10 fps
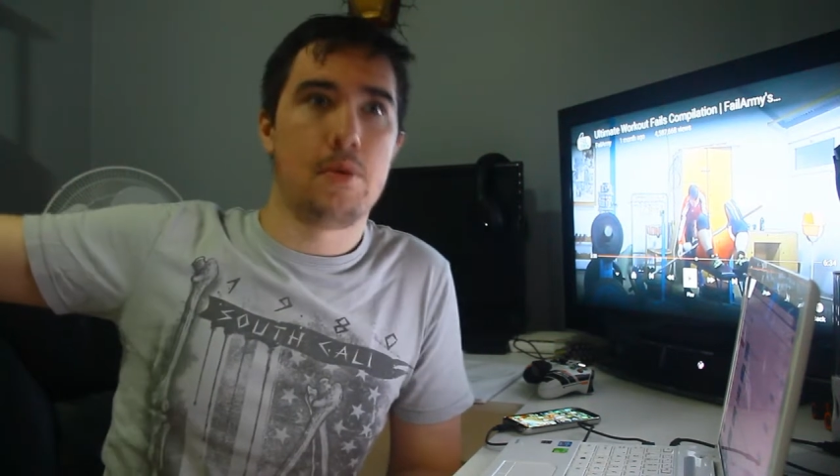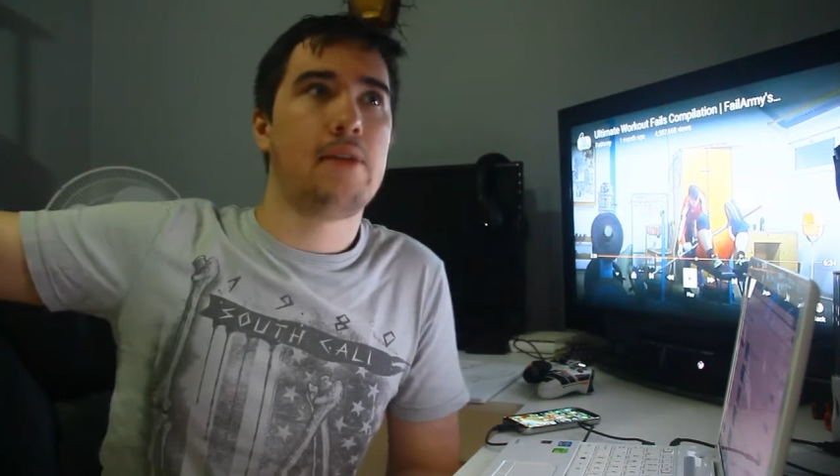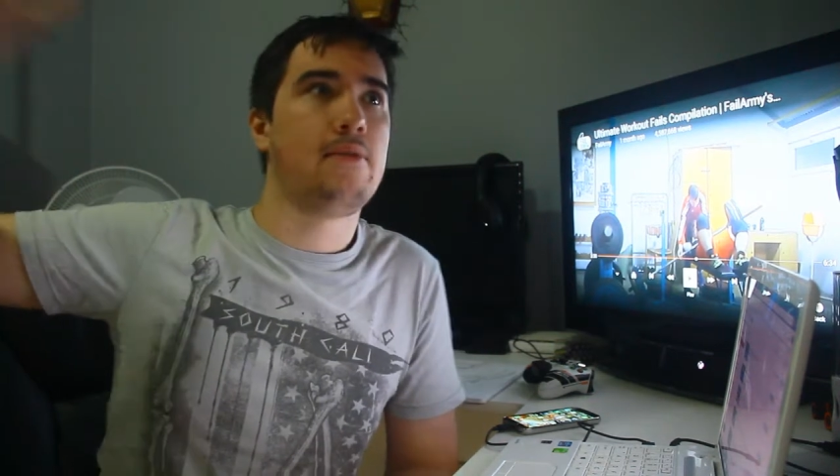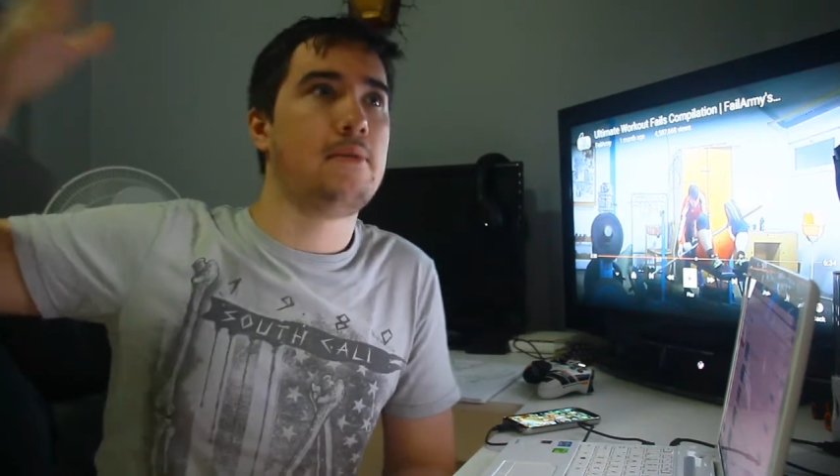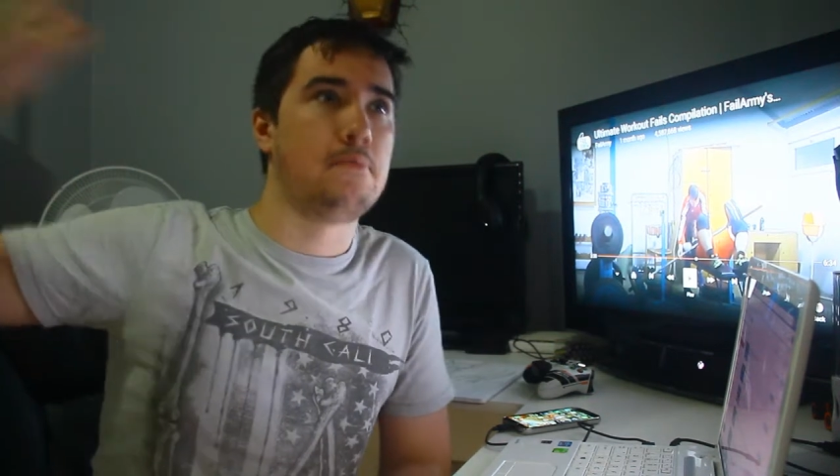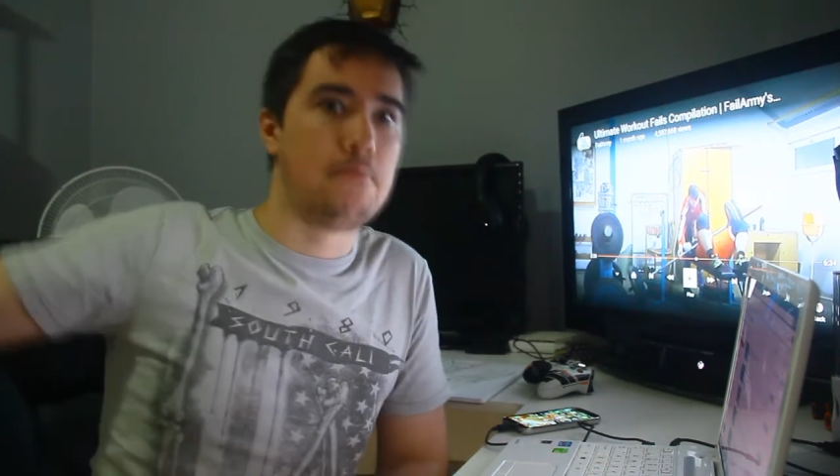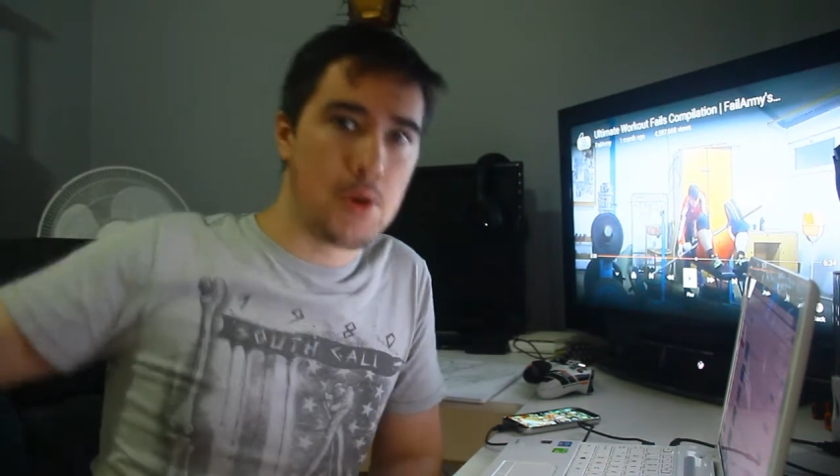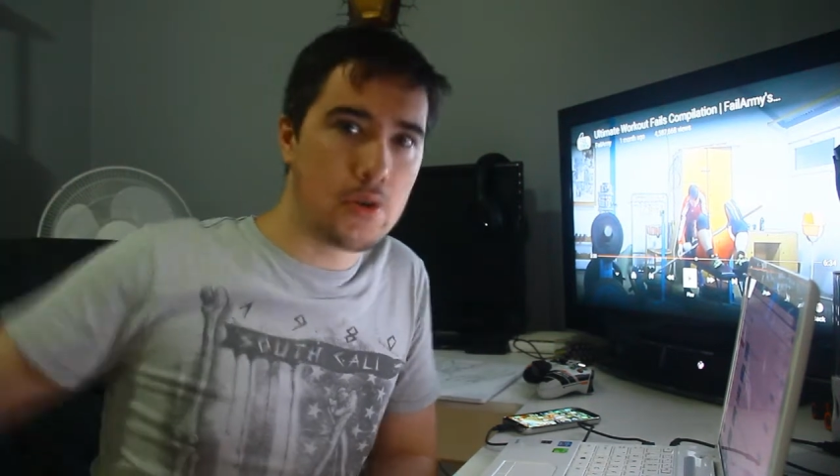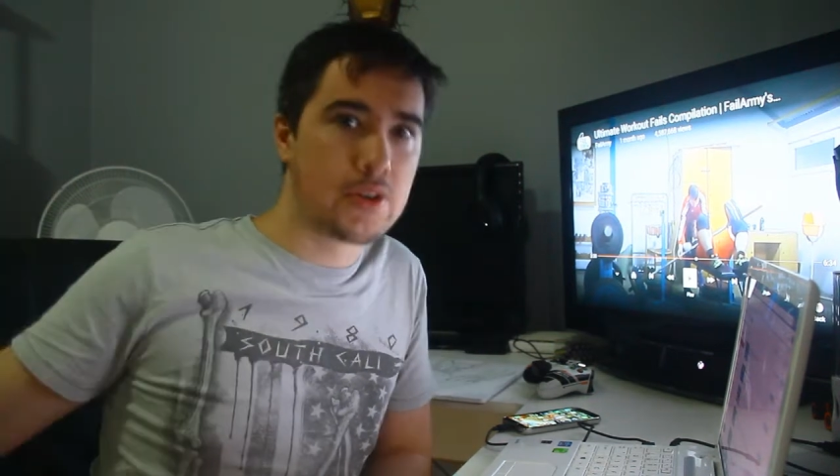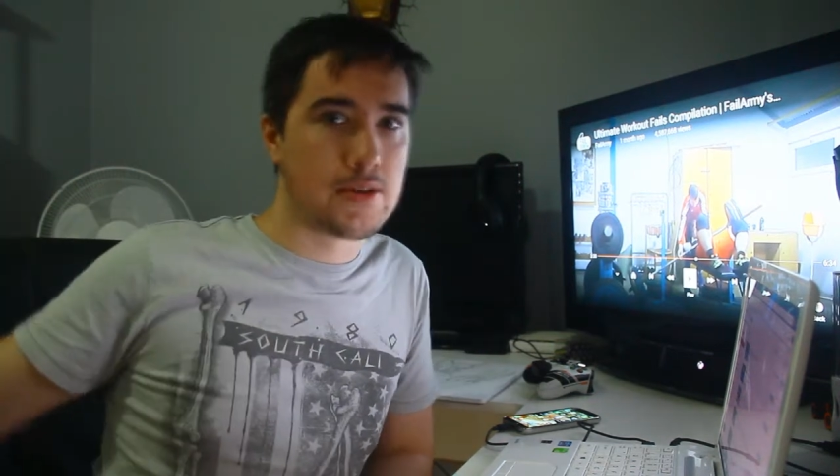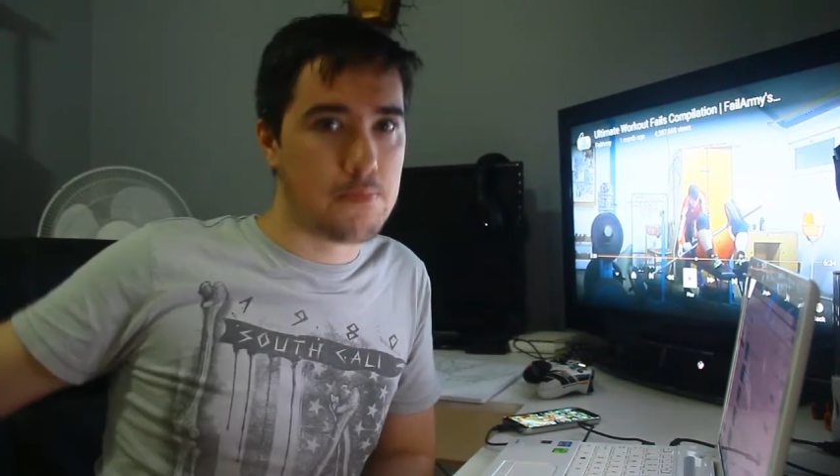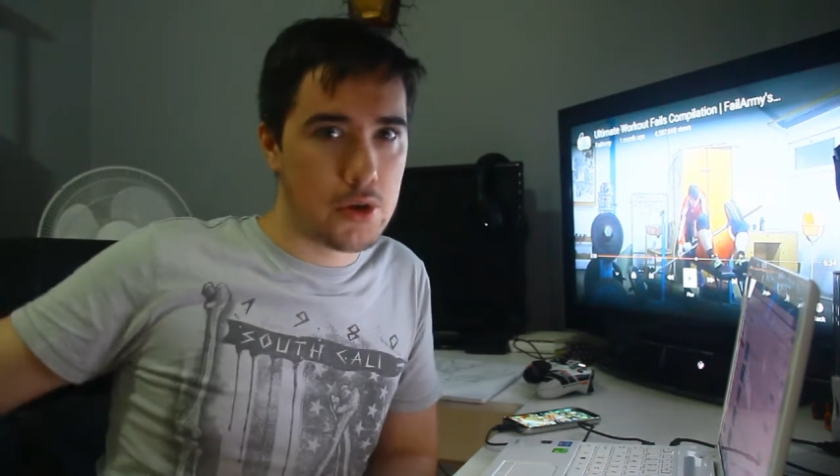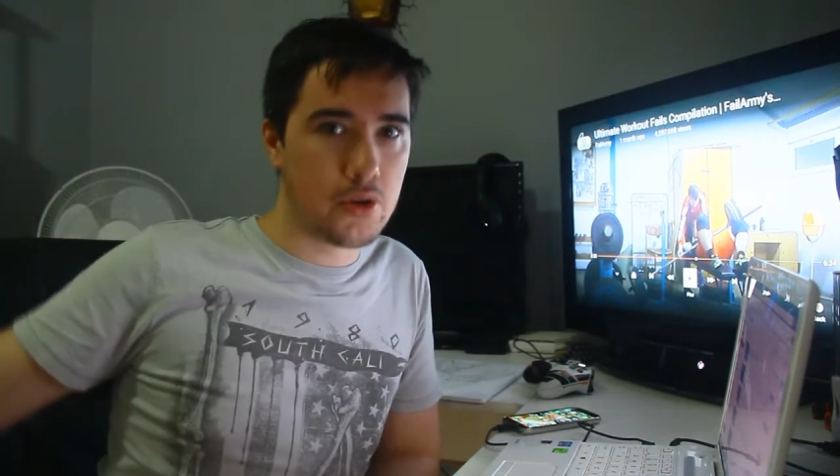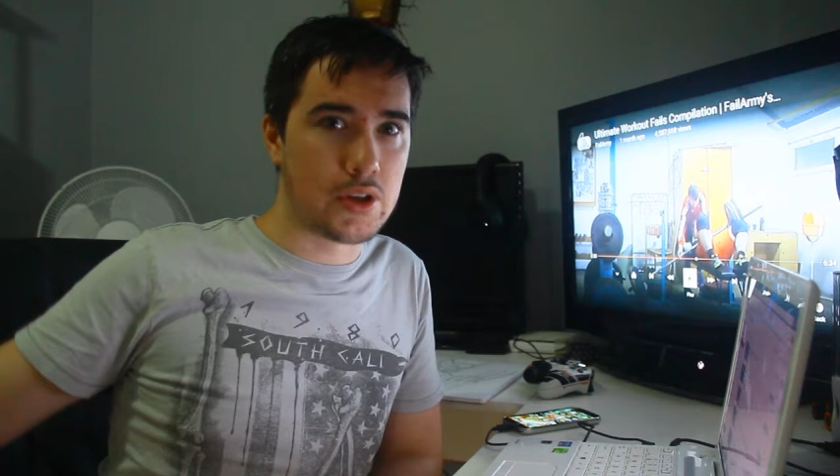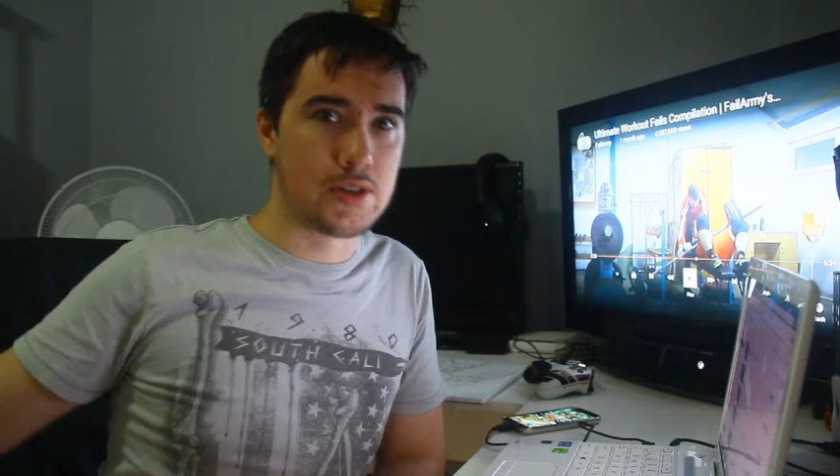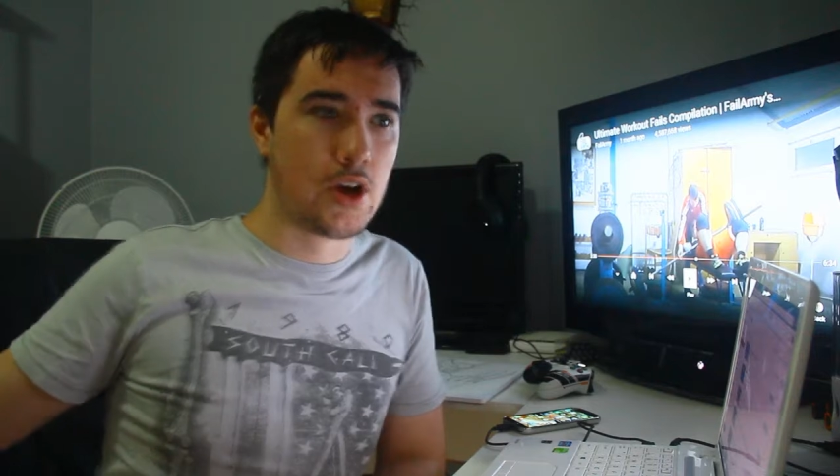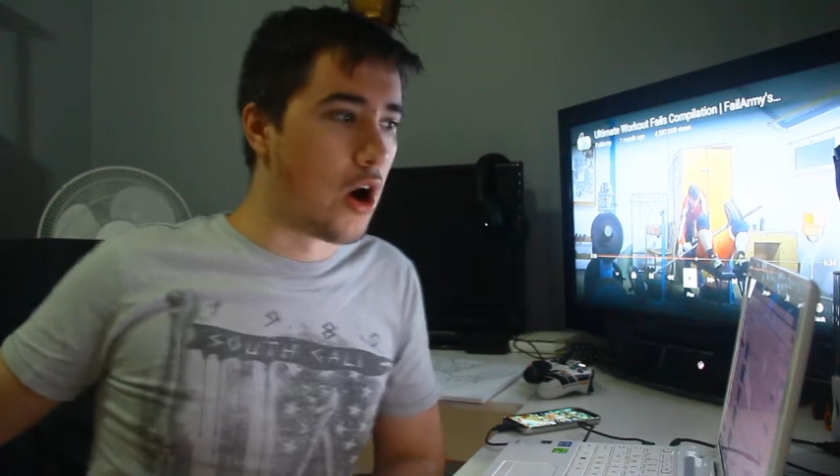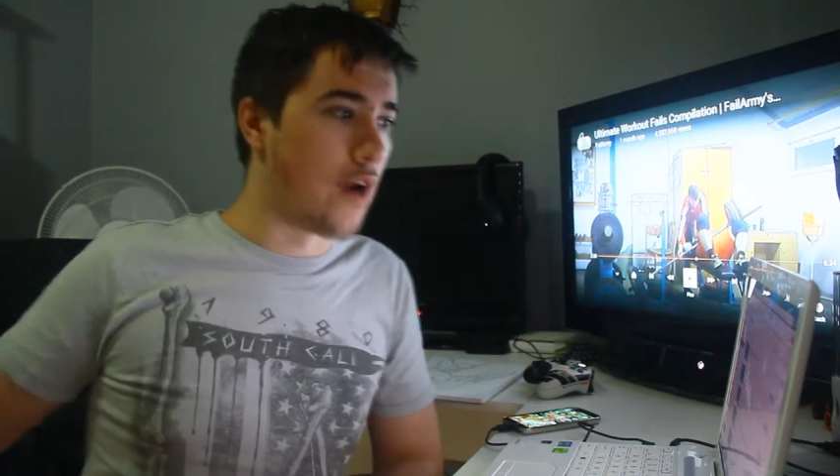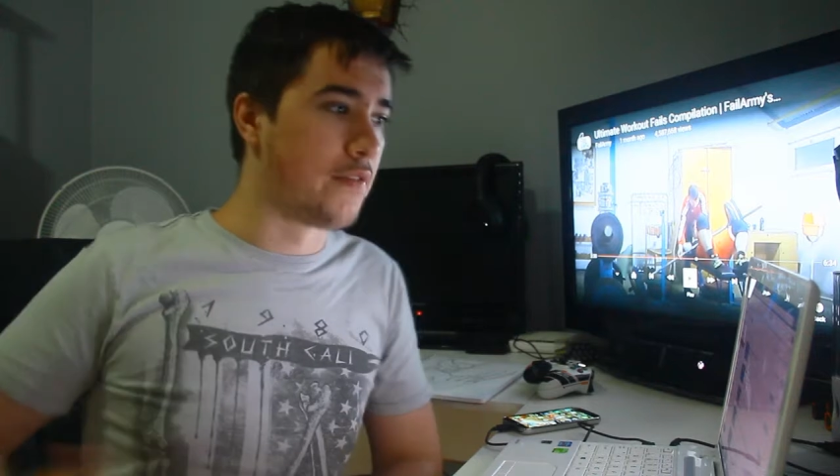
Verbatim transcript: maybe millions and millions